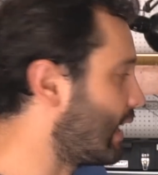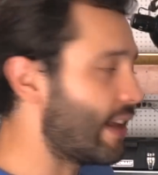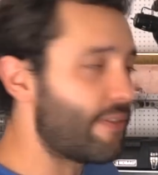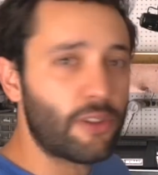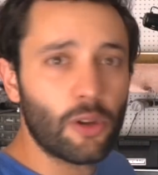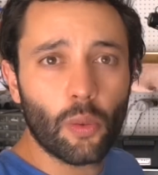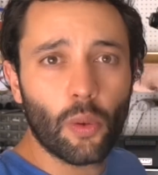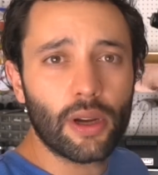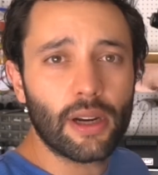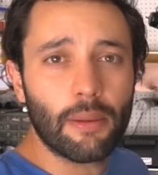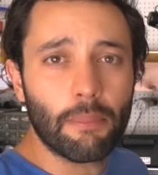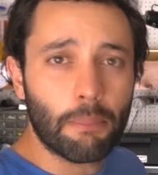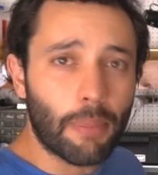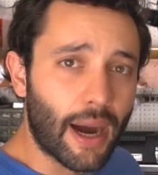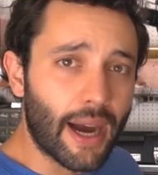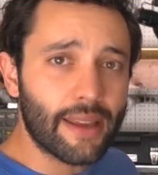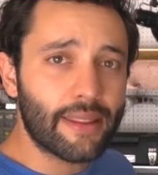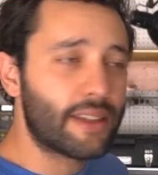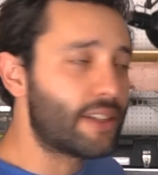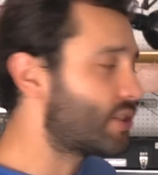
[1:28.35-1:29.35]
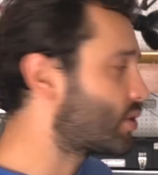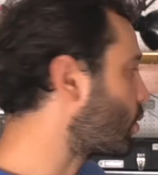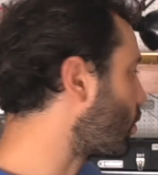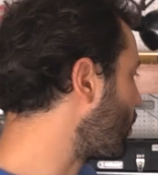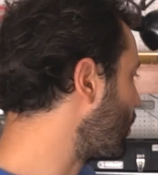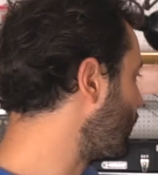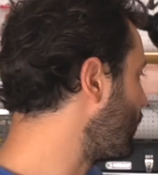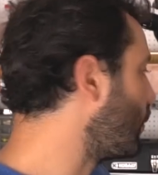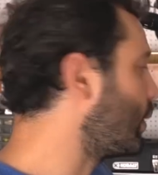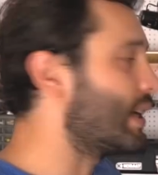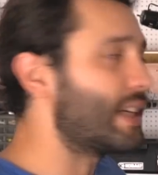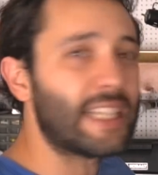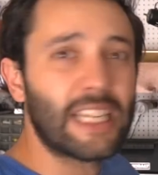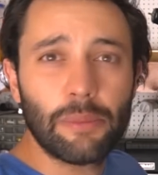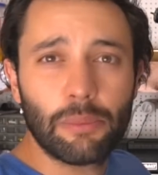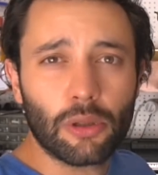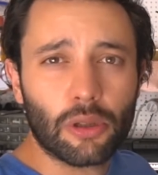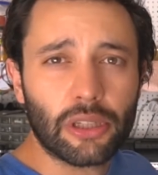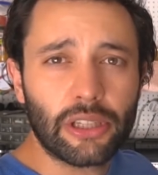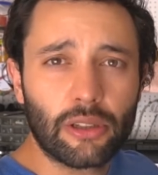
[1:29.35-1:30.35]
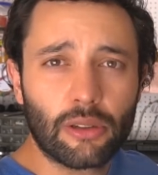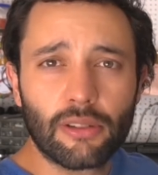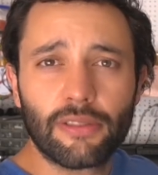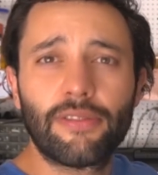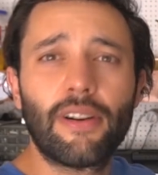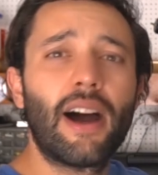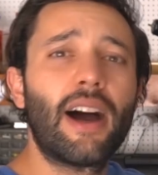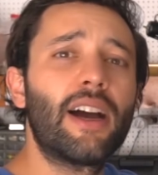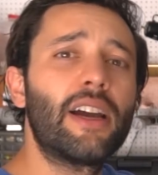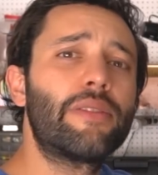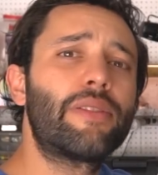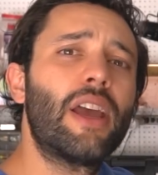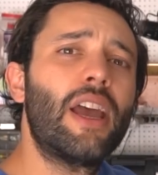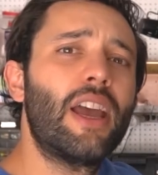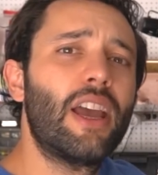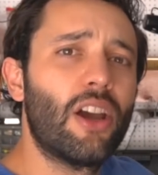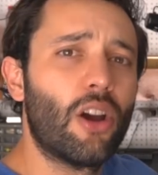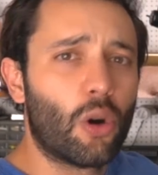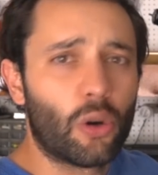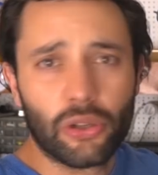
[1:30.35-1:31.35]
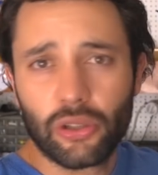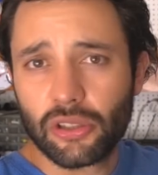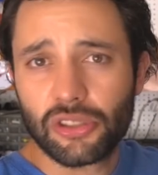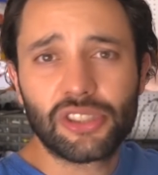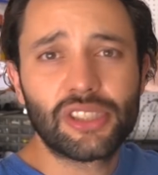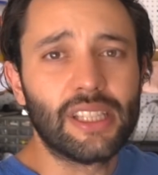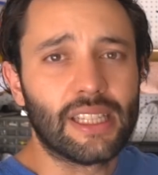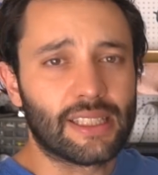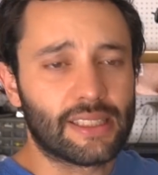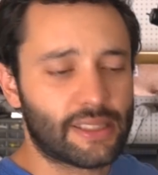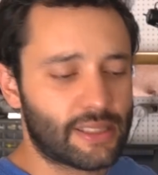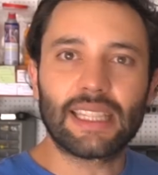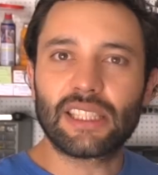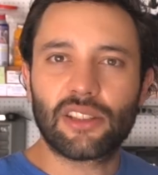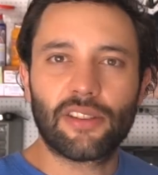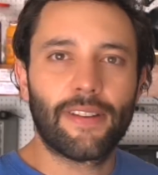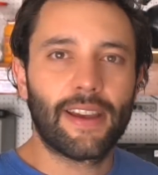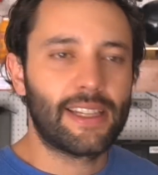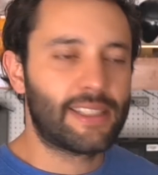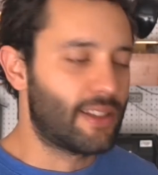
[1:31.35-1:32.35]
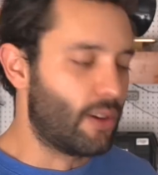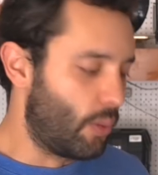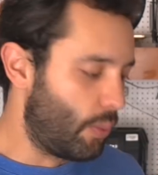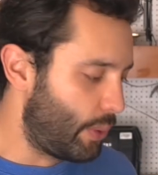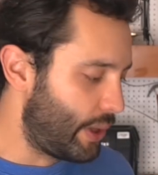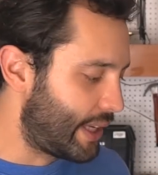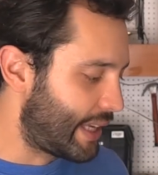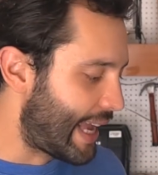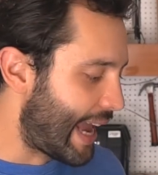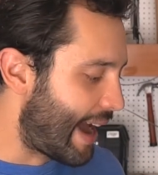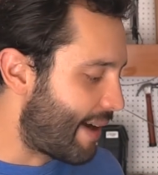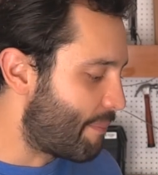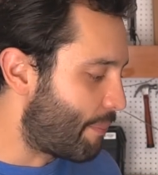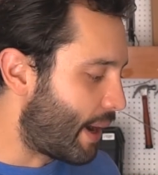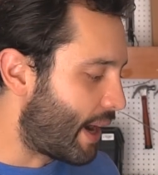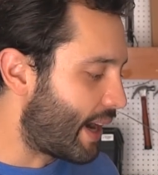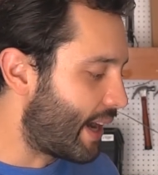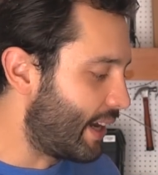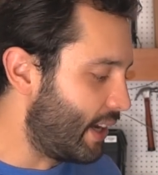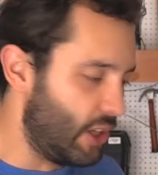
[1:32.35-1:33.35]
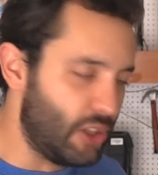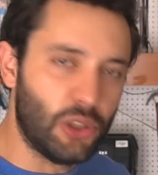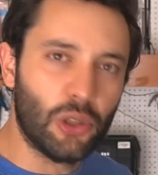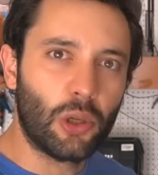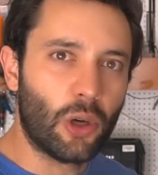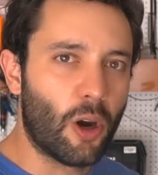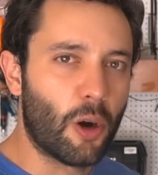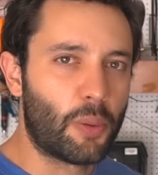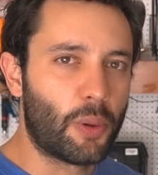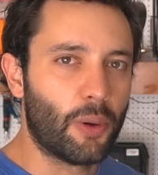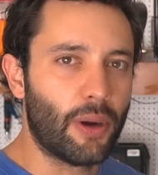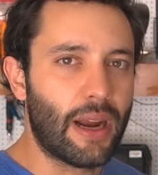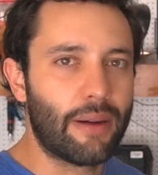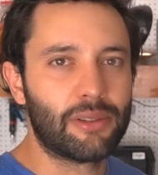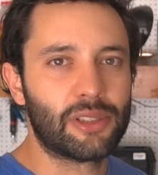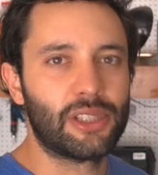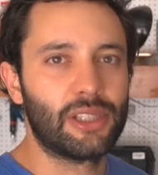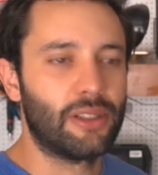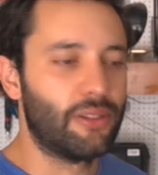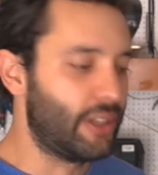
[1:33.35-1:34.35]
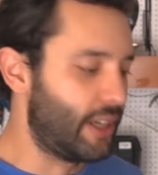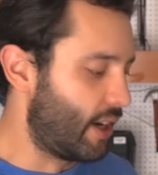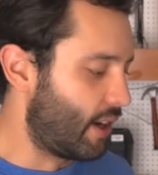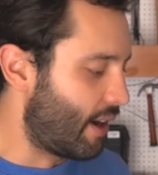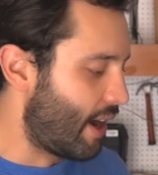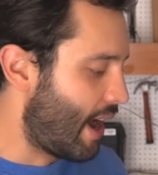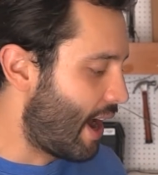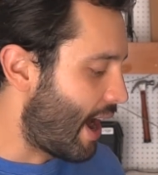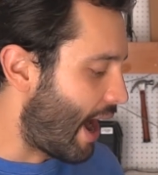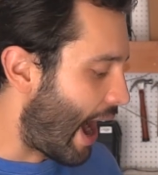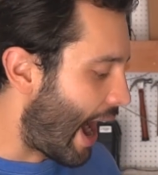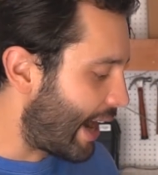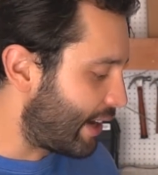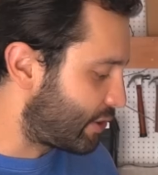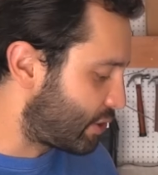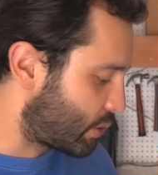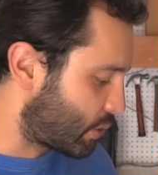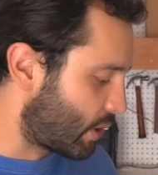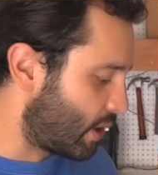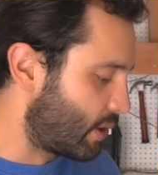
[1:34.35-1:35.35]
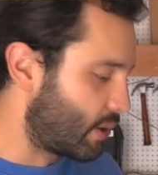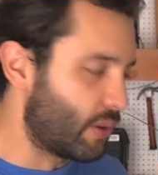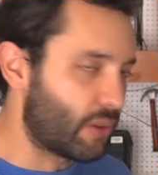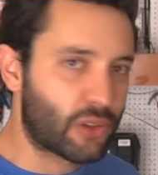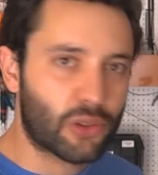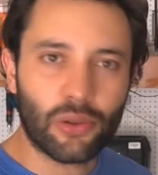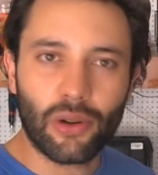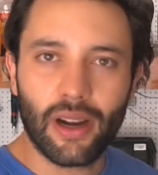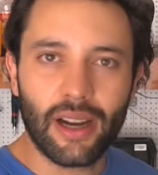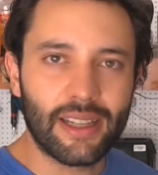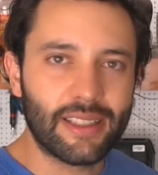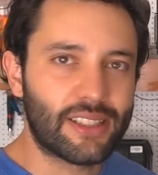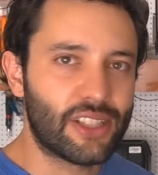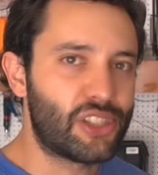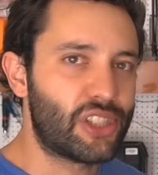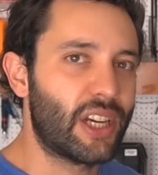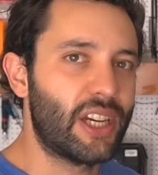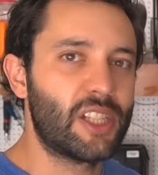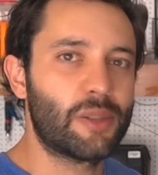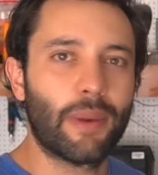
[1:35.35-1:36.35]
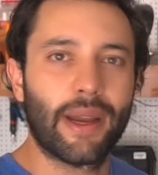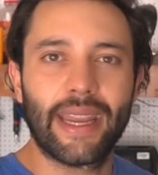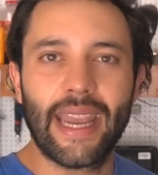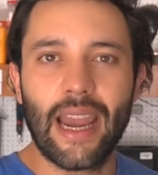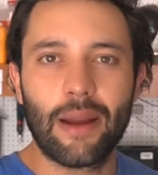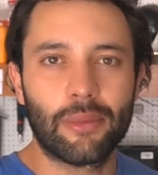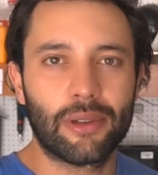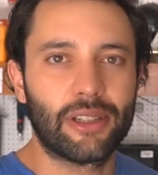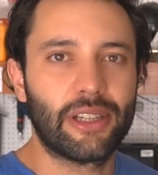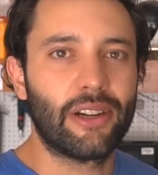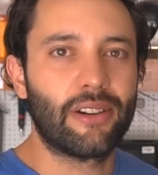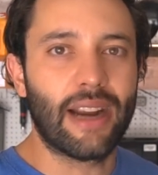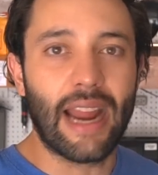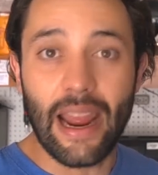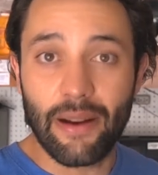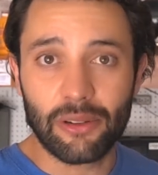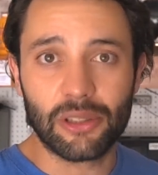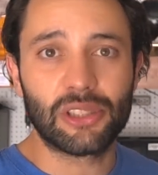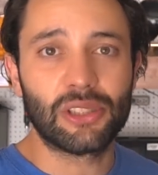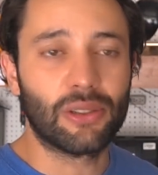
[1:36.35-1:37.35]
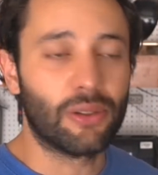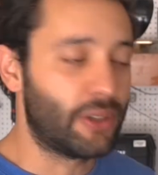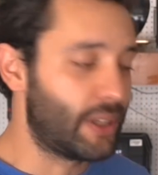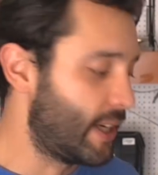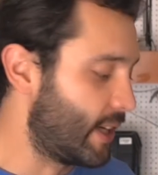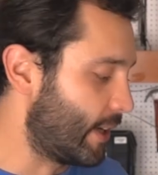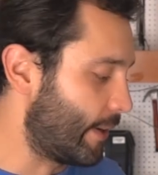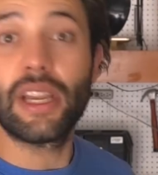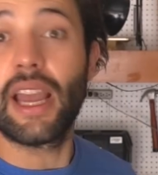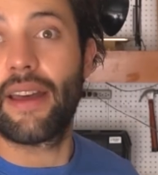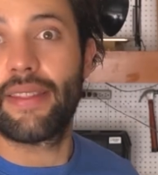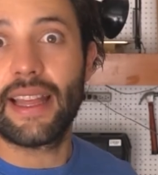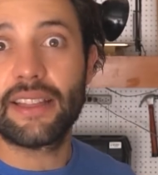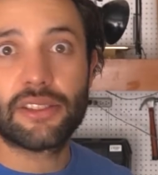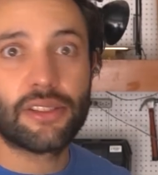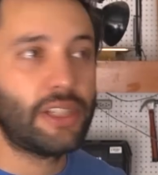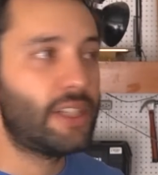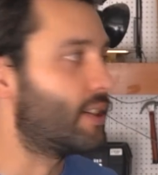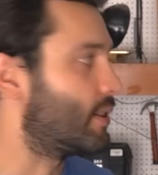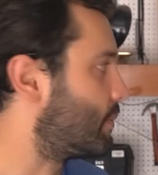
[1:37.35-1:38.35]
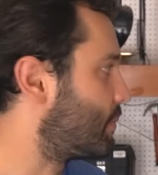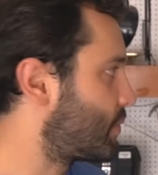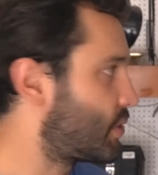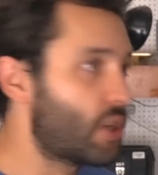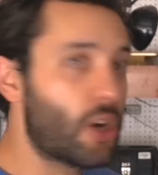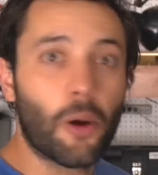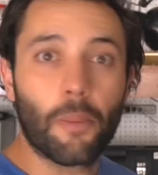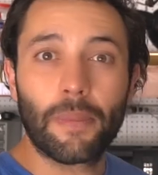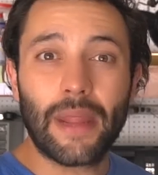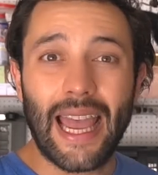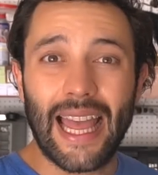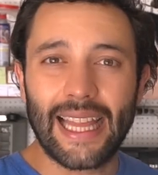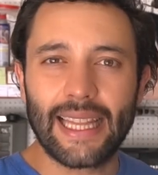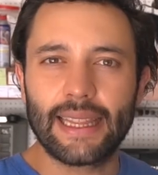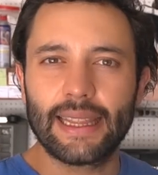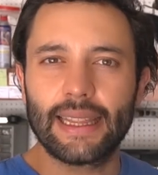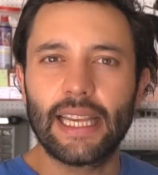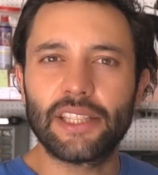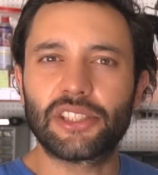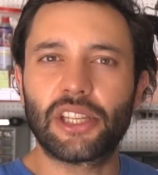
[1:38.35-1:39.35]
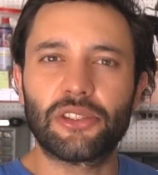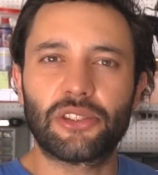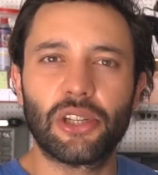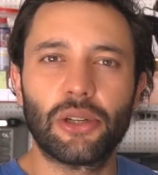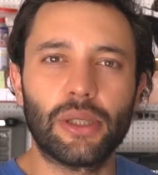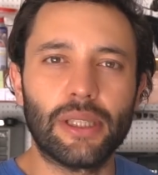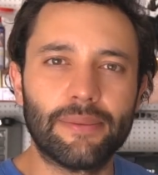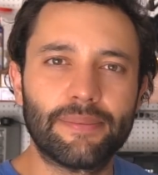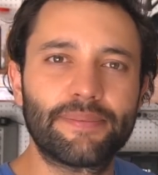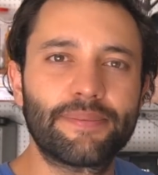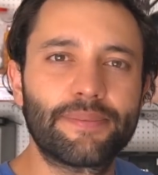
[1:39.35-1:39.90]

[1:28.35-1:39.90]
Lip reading: if you wanna buy this or if you wanna keep your Hero 5 or your 6. Let's face it, we can't buy a new GoPro every single year. I struggle trying to change my camera gear every single year. Yeah, that's the deal. So let's get to it.